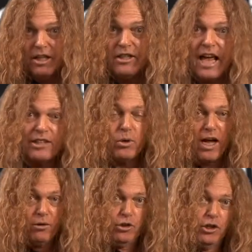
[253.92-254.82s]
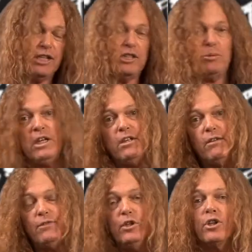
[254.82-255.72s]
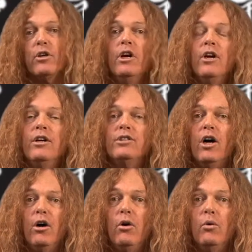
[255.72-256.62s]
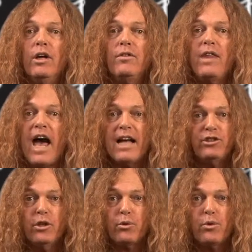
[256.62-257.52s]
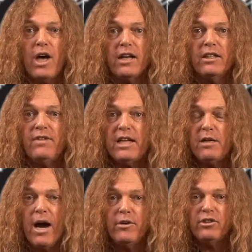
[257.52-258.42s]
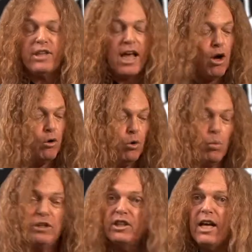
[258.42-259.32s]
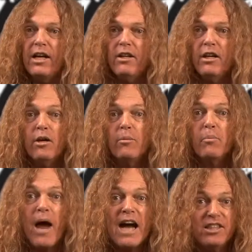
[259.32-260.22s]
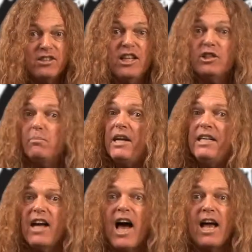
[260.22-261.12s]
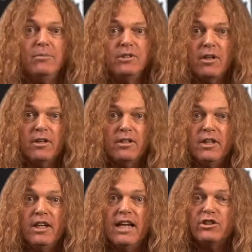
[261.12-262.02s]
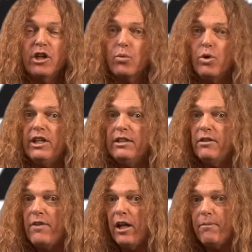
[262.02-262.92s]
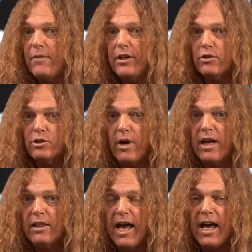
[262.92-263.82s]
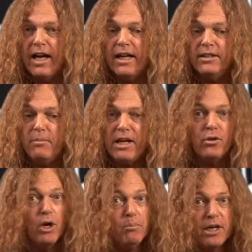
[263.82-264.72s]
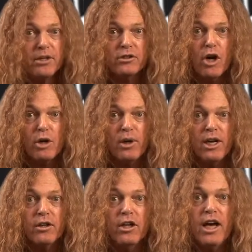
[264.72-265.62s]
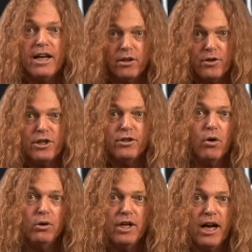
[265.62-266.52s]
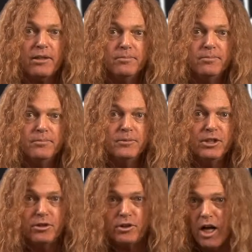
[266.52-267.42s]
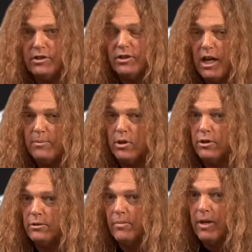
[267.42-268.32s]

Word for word: that's how you're gonna get speed in the future. So that's your three octave E minor scale. Once again, Practice this many times. It's going to really develop finger strength and make you a better guitar player and learning your whole neck. This is Shawn Staples.